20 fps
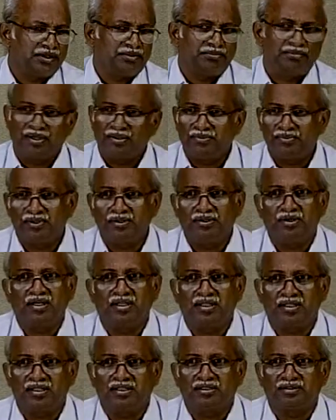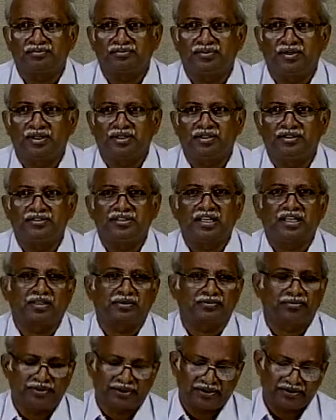Maybe you have heard of
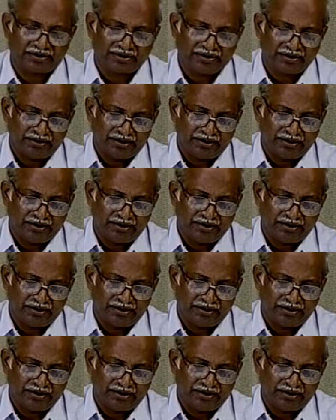jackup rigs.